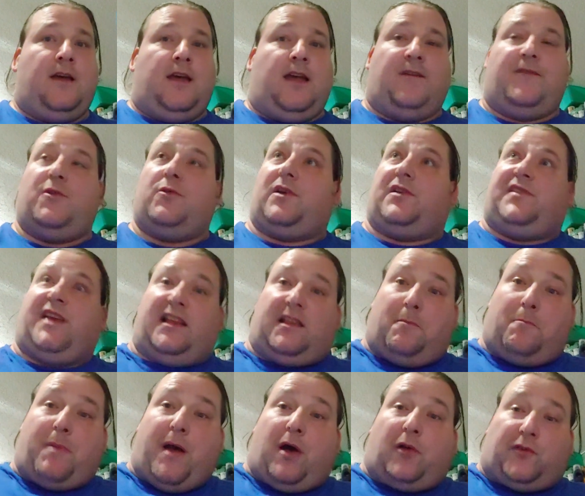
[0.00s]
If you were to take the
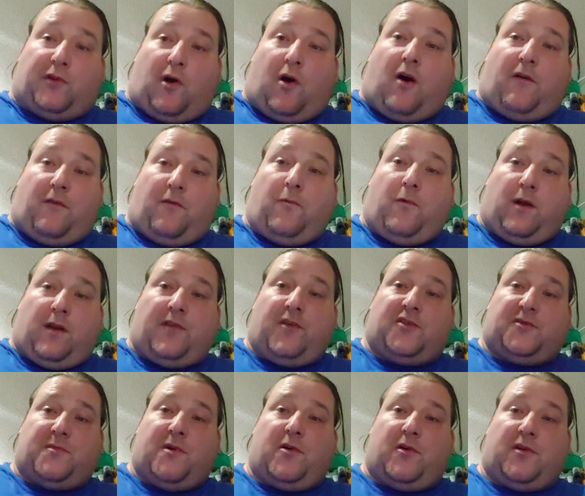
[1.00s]
belt off of one of
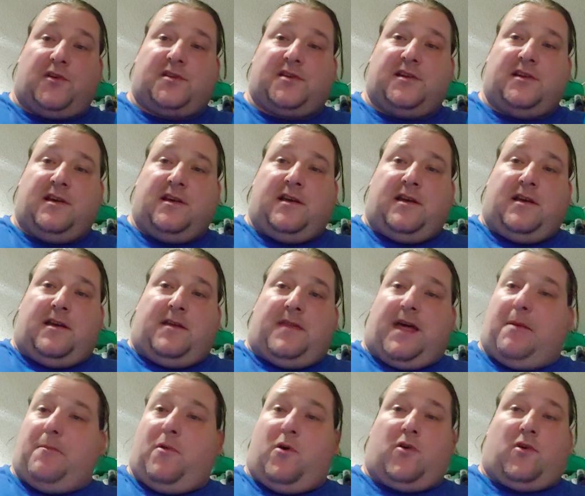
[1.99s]
those motors,
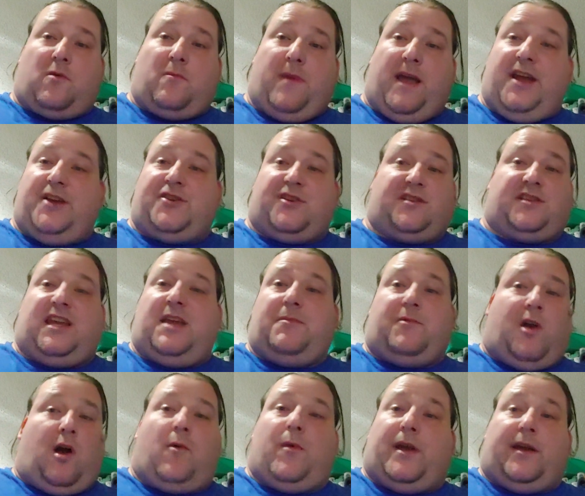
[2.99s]
that motor may just keep
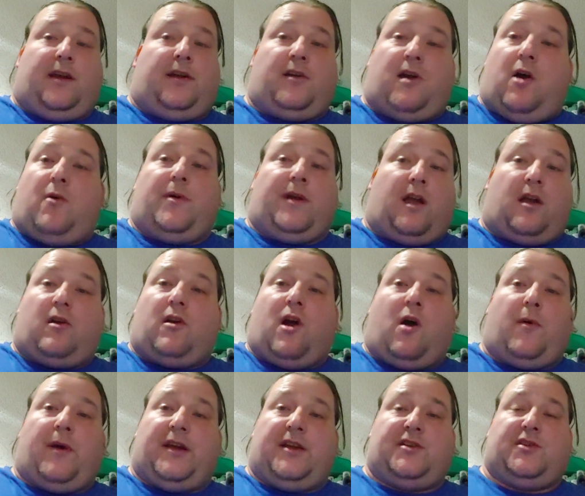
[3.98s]
going and going and
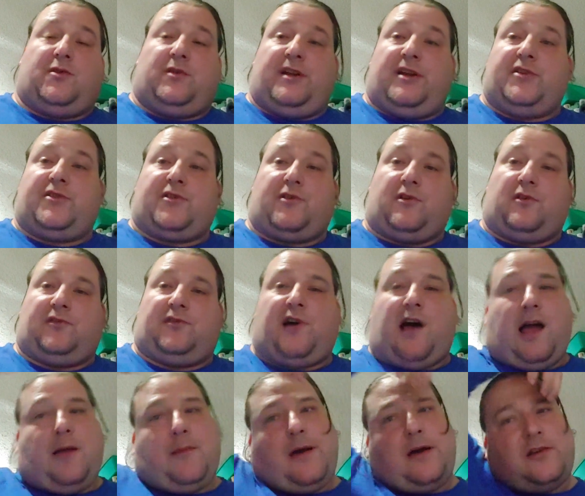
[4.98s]
going until an internal
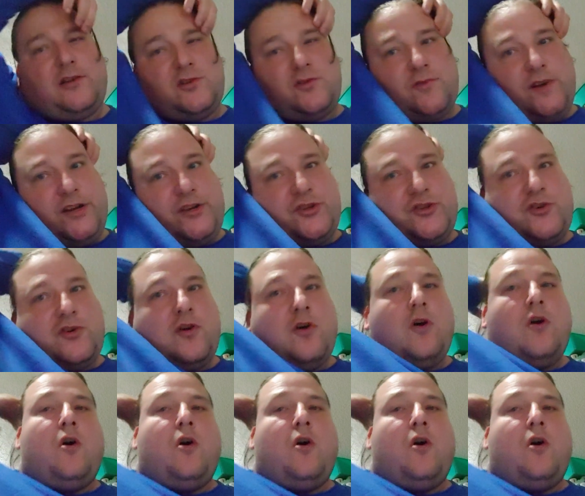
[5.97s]
timeout is reached,